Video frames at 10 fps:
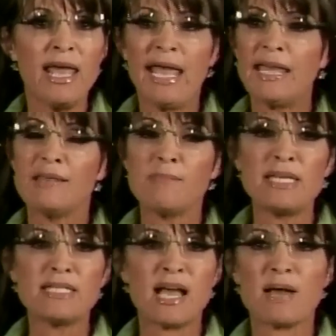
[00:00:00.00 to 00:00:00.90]
In the
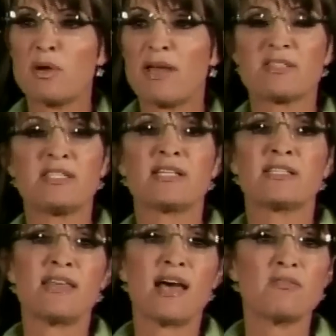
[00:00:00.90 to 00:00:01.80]
meantime, we have
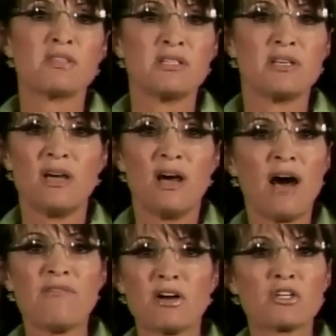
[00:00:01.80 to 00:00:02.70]
6,000
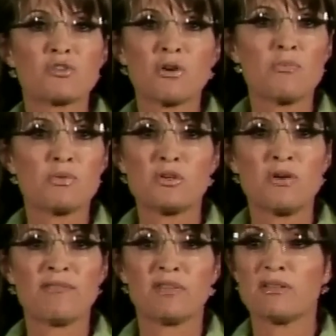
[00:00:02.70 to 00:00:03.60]
of our troops who
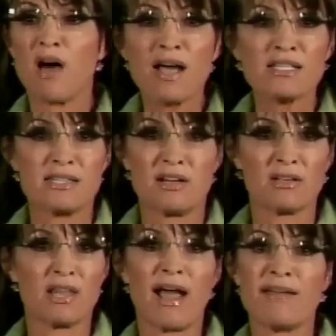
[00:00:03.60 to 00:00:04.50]
have lost their
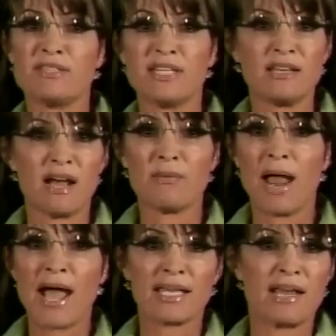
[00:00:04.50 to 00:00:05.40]
lives in
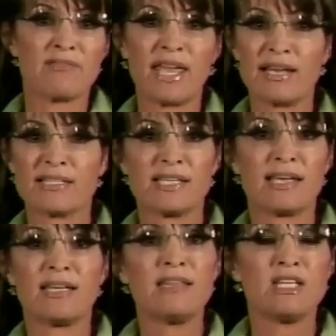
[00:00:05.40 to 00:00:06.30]
Iraq and
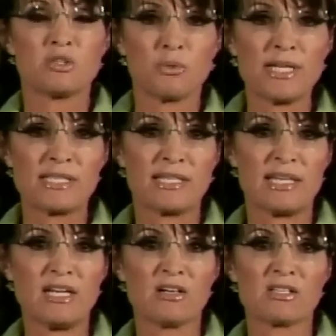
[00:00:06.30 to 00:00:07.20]
Afghanistan in these recent
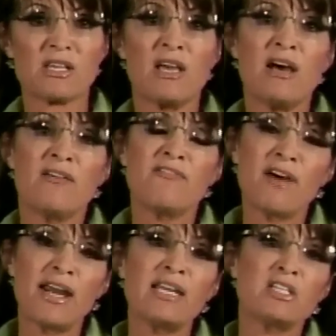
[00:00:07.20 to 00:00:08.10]
years,
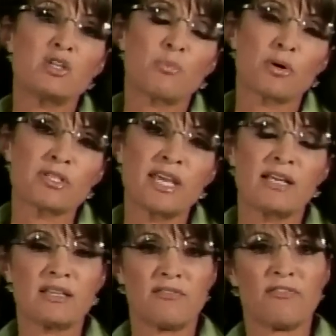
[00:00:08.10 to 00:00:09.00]
fighting to
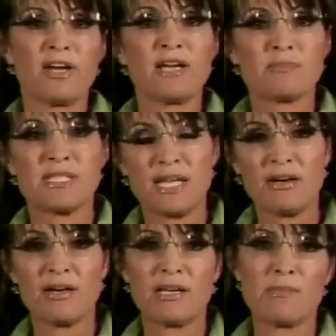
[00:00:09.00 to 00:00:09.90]
protect the freedoms
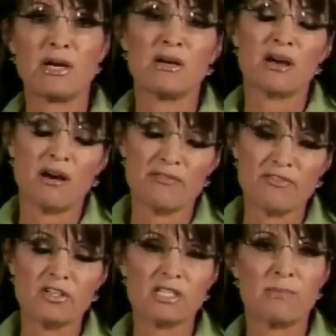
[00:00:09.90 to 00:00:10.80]
here in America, our
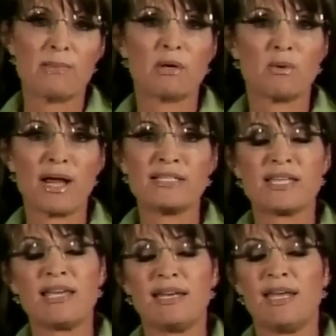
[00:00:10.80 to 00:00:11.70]
First Amendment rights.
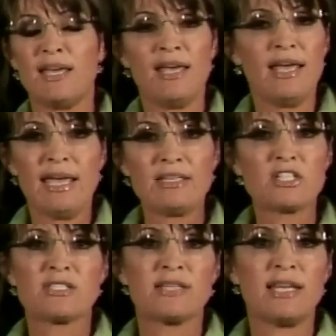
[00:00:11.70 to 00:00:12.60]
And
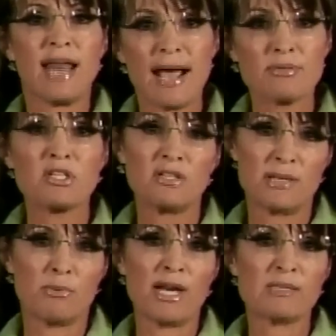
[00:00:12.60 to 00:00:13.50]
it absolutely
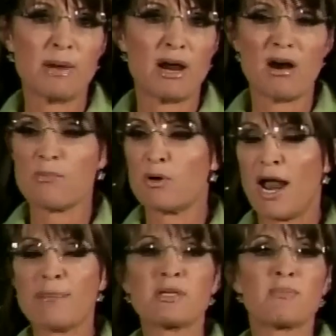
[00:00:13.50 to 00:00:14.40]
breaks my heart.
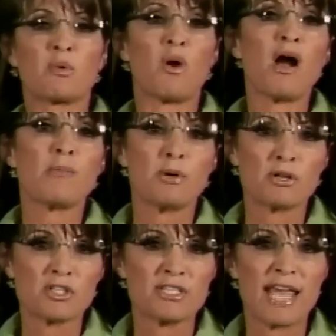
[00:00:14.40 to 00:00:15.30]
Perhaps I'm the wrong
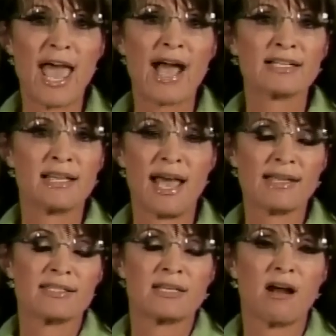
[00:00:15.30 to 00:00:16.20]
person to
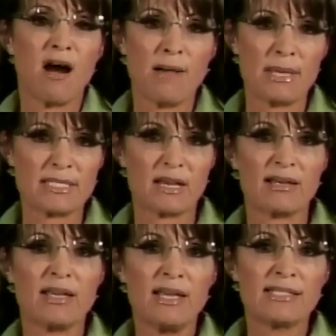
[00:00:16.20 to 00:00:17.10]
ask to comment
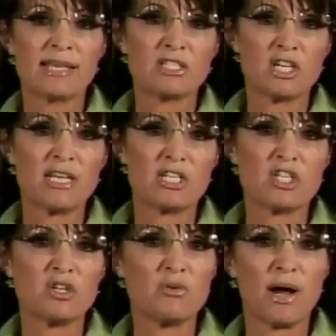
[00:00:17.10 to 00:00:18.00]
on such an
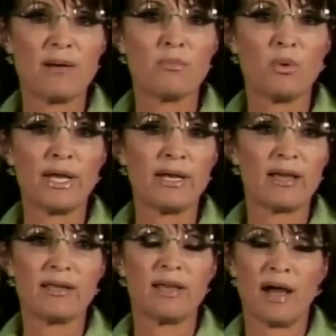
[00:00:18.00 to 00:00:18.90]
issue when
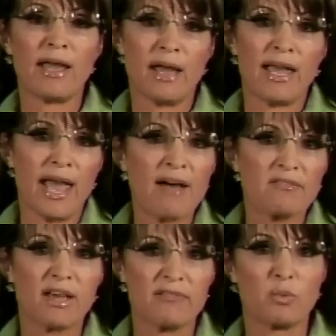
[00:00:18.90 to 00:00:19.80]
I have
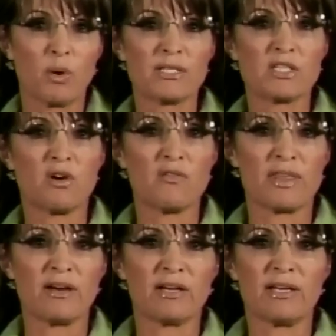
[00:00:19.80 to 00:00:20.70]
loved ones over
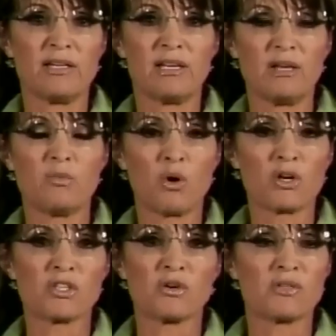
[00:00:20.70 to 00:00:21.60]
there in war
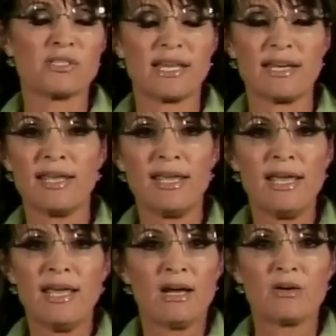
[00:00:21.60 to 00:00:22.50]
zones. And
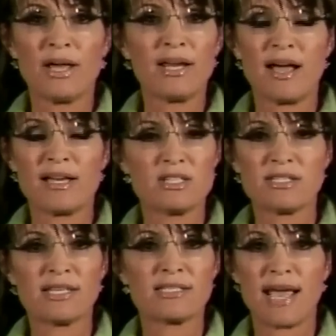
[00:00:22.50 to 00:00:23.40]
Greta, I just
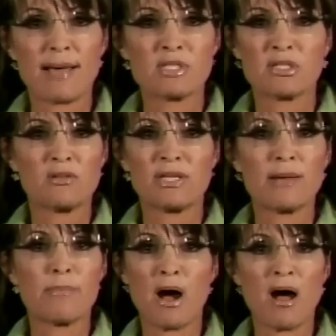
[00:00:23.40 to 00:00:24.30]
think it's absolutely
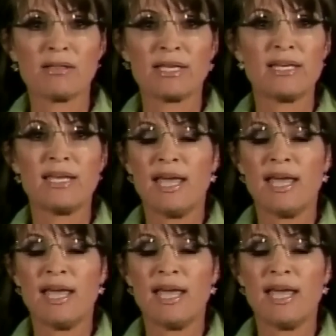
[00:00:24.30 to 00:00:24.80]
appalling.